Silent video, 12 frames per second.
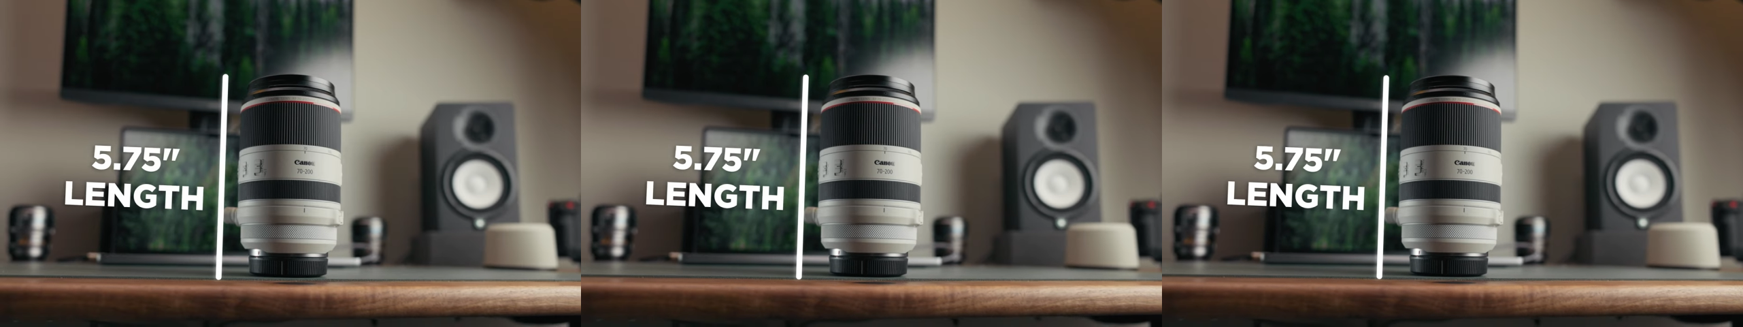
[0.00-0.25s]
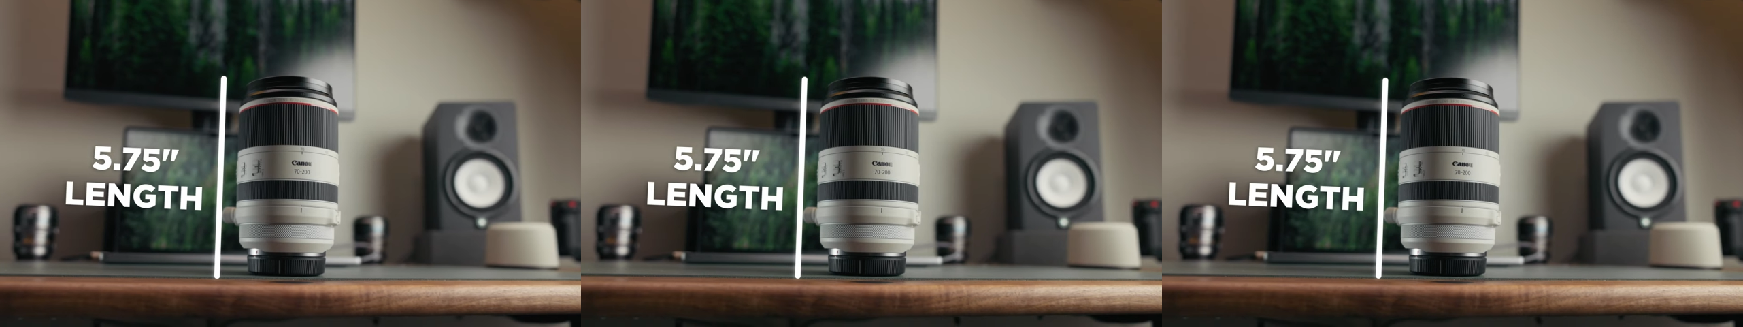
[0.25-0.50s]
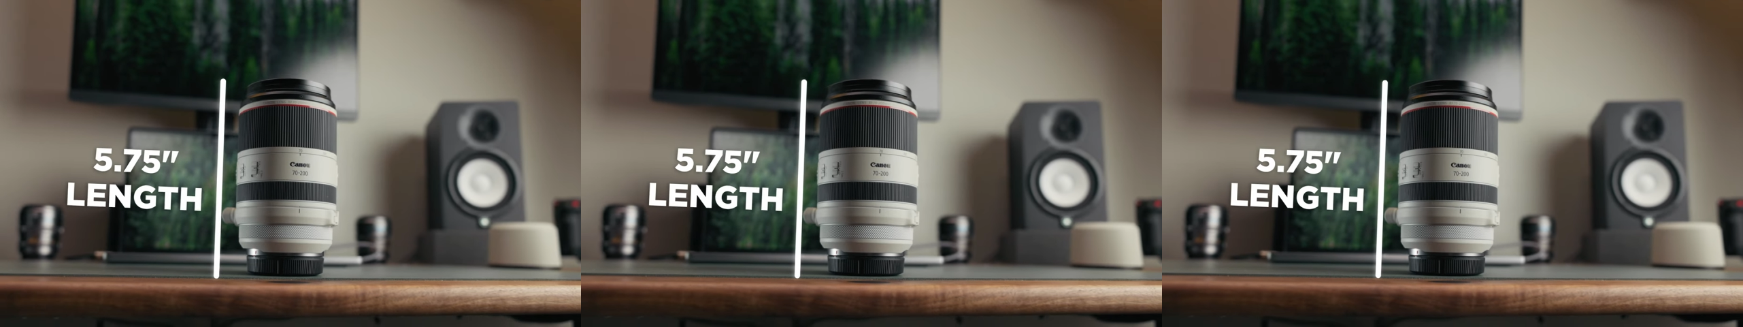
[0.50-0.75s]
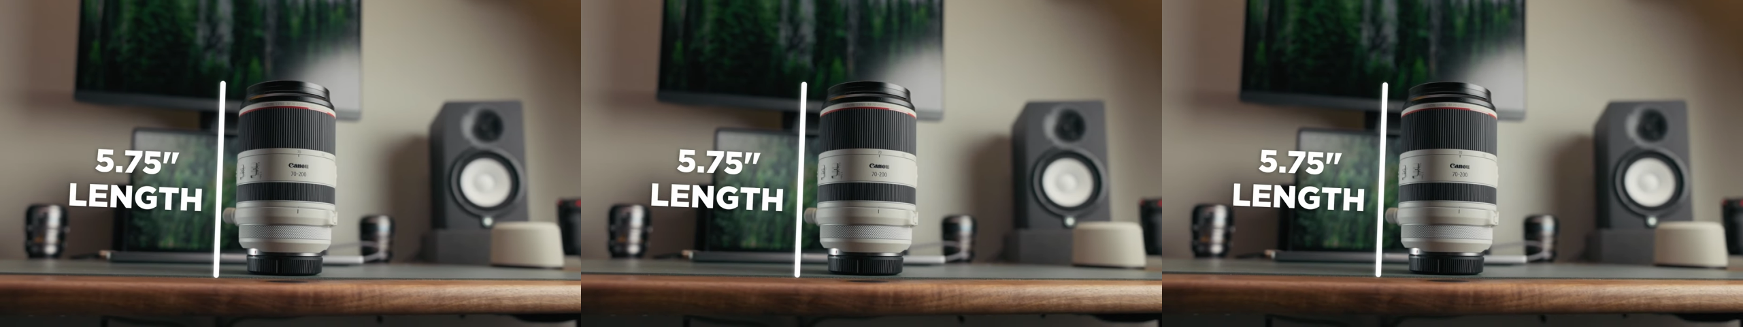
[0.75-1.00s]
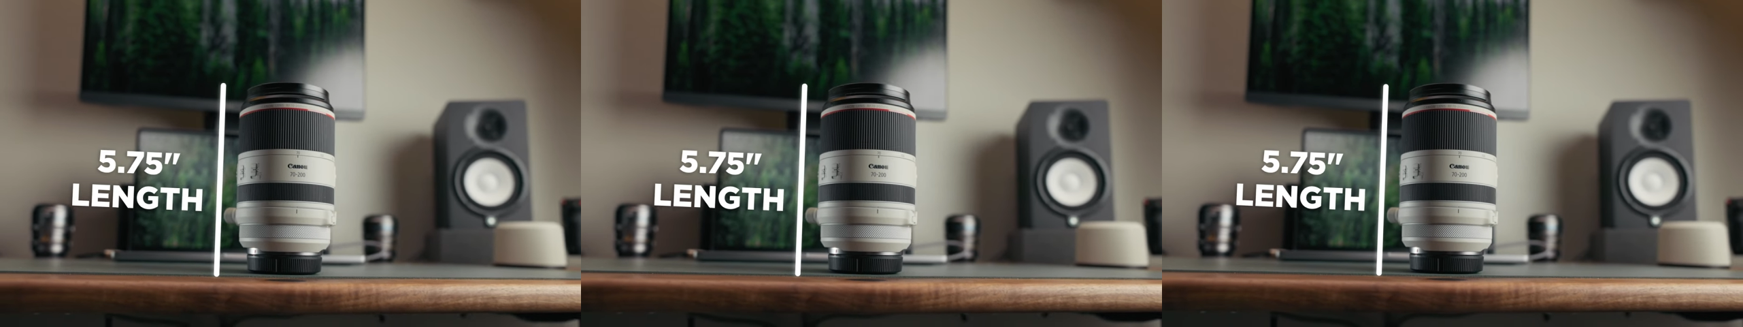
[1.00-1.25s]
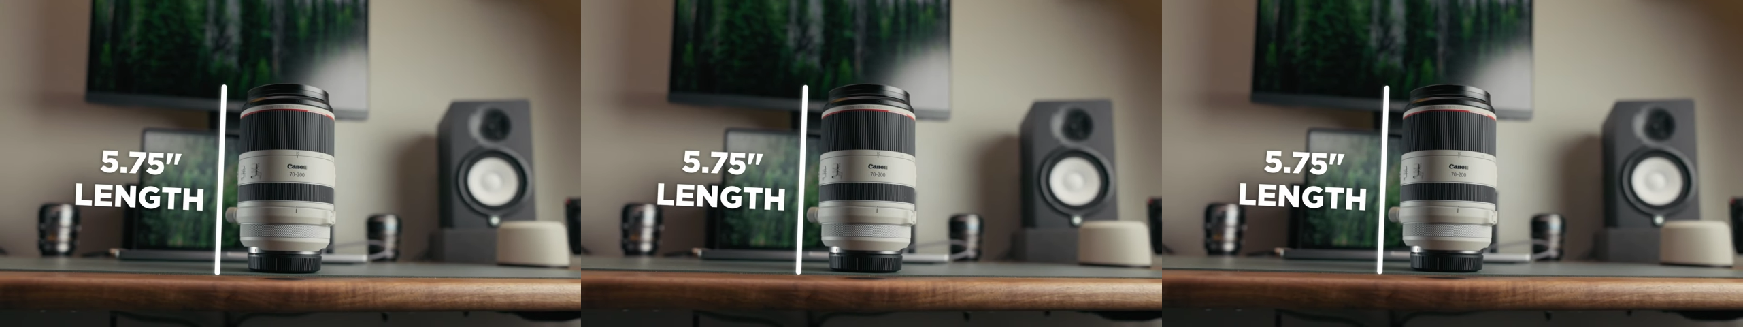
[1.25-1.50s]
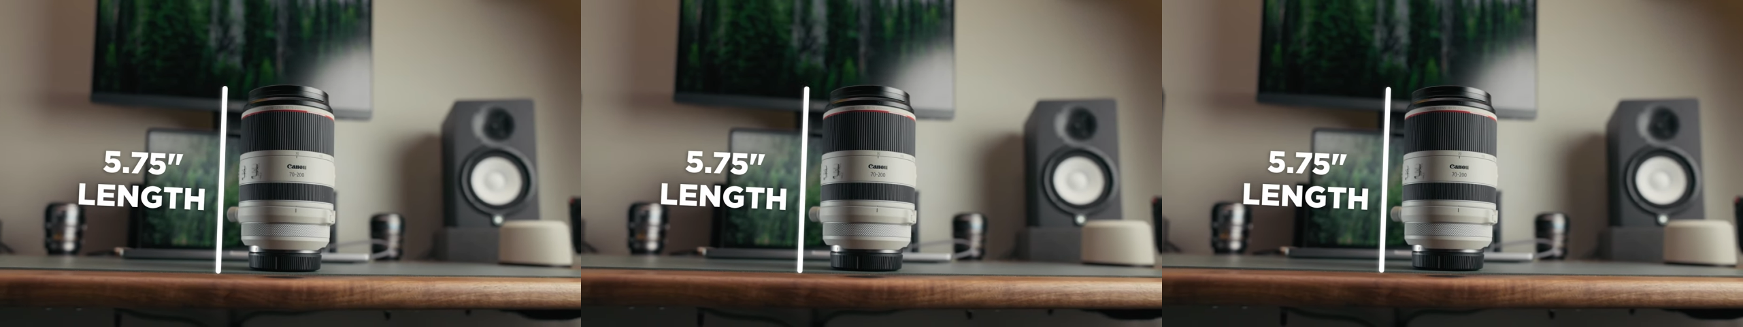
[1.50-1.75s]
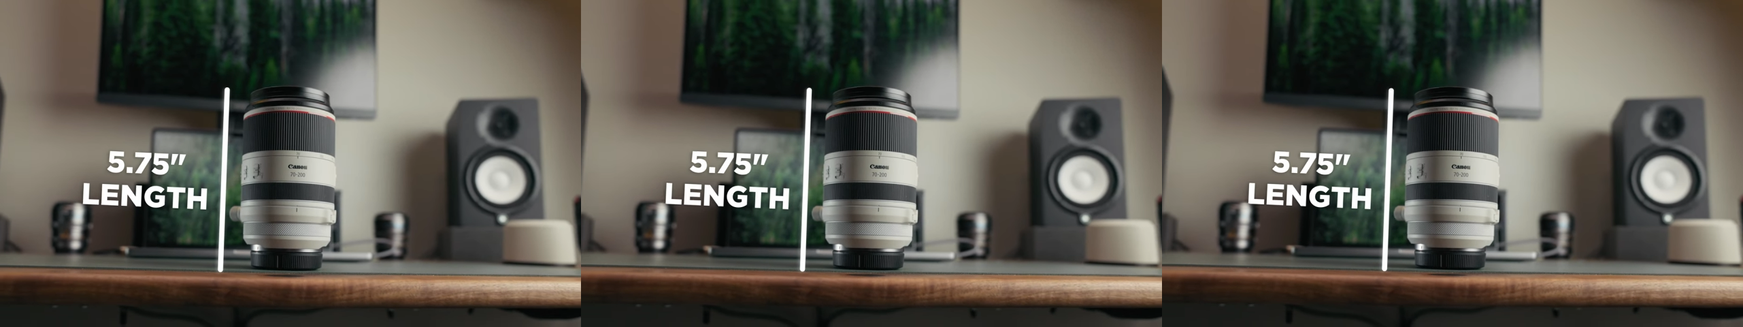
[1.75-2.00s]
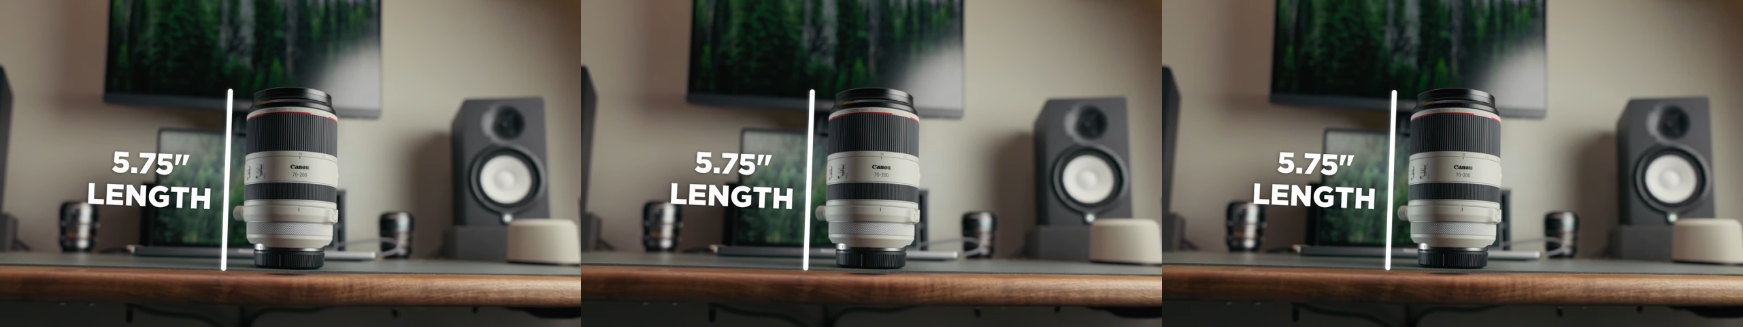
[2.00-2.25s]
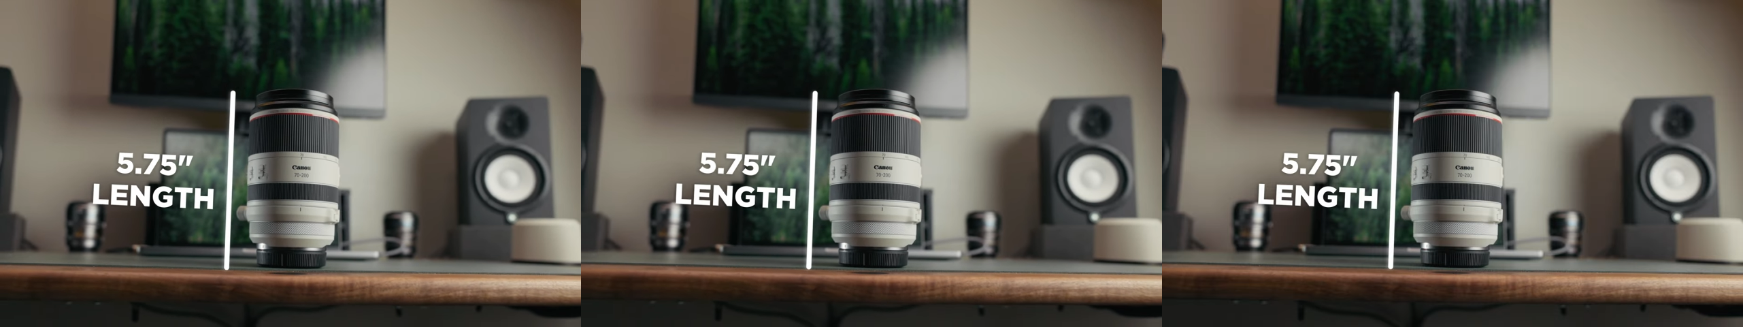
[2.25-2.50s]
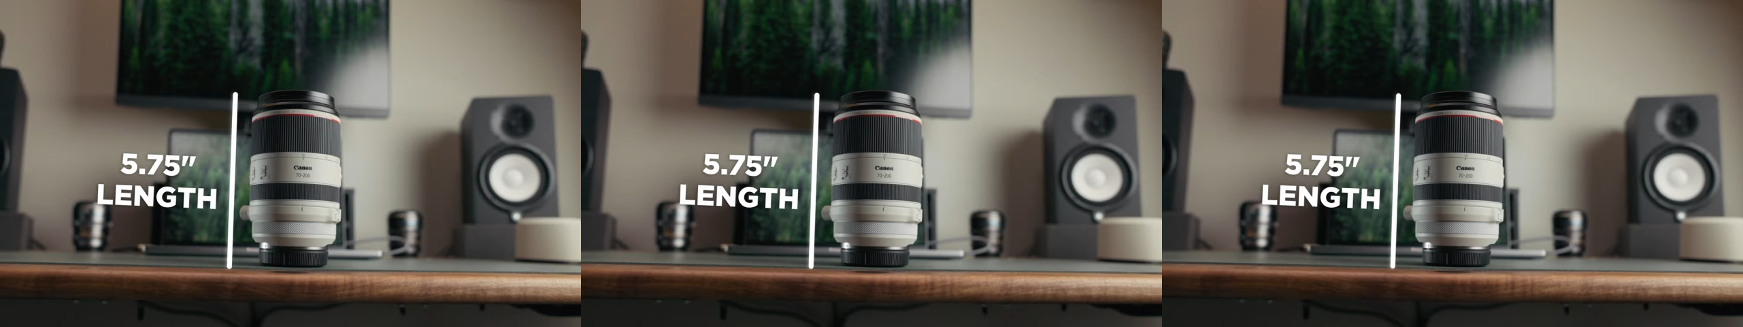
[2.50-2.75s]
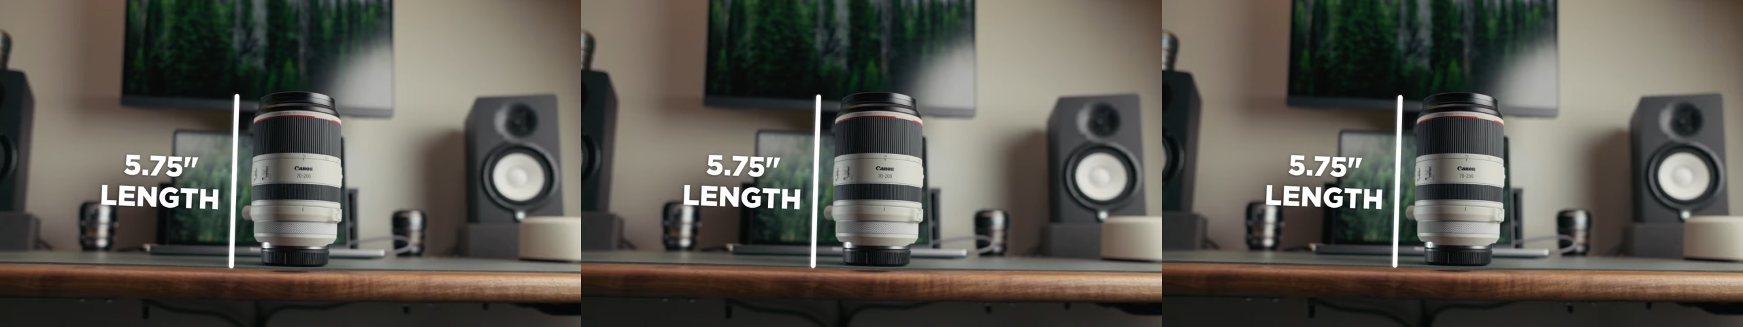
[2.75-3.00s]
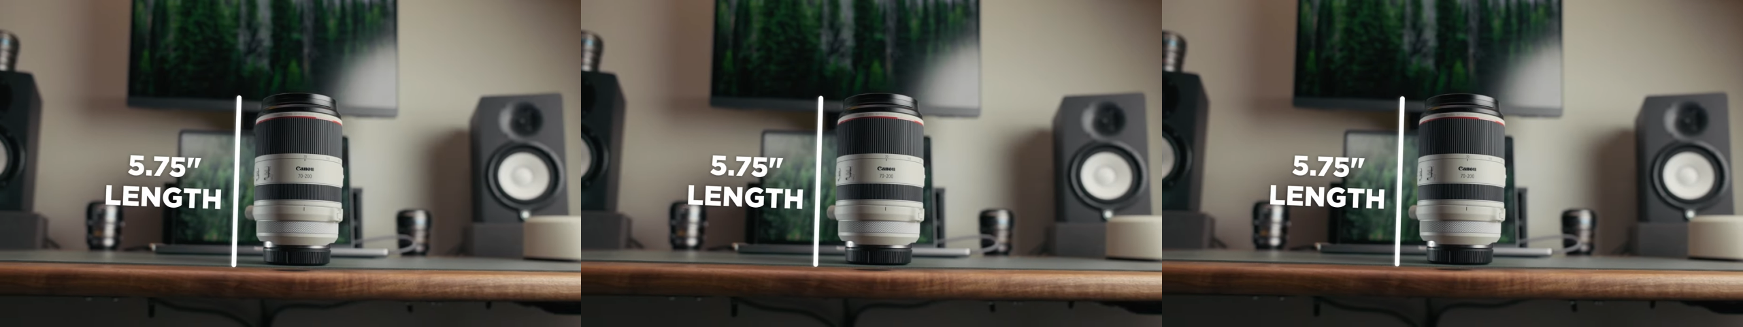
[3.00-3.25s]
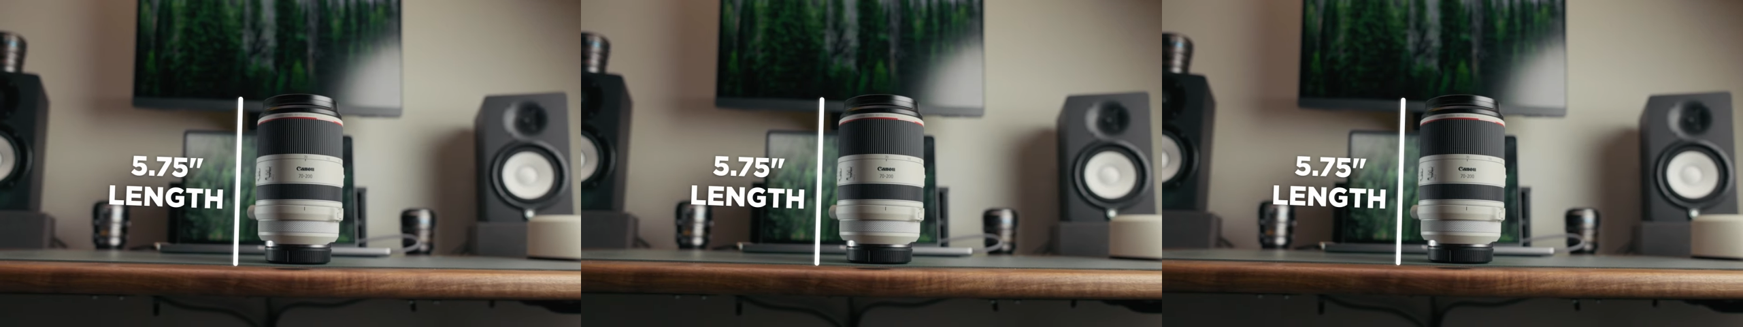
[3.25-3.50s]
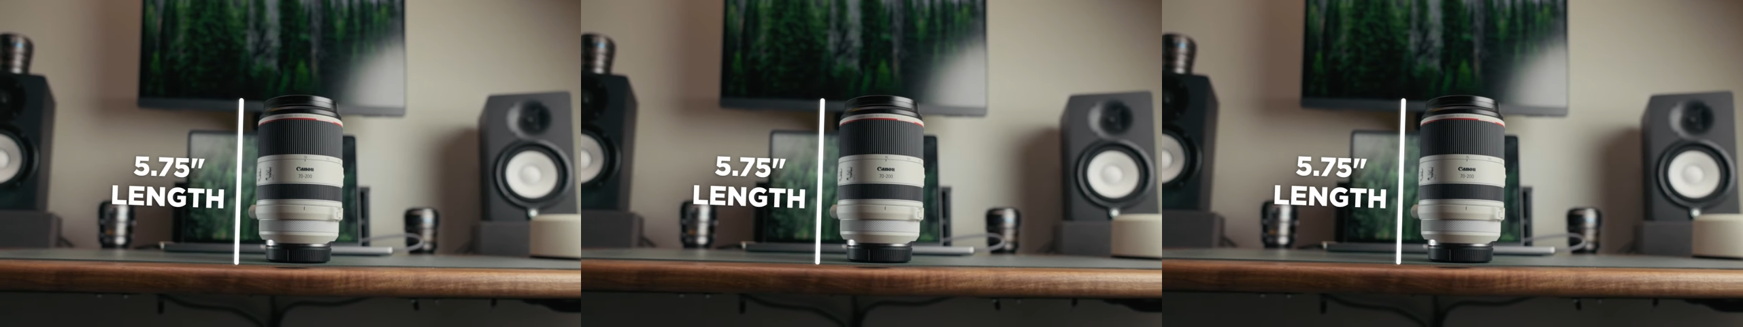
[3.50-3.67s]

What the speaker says: [unreadable: no face in view]